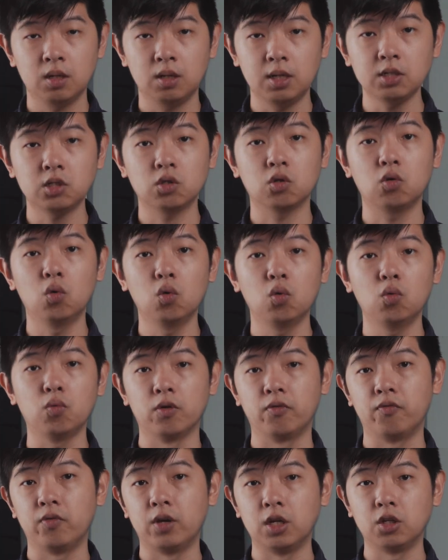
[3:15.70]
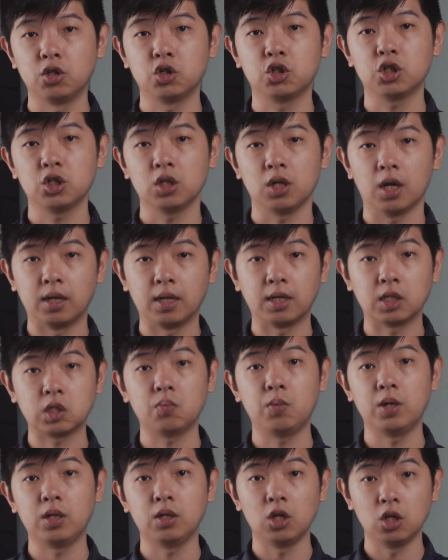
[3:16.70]
Let's go with each and
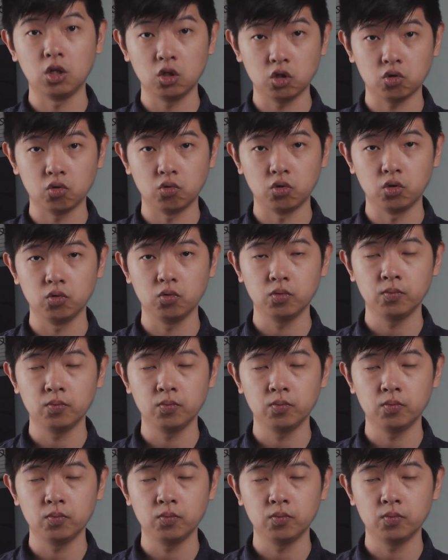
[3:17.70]
explain each to you.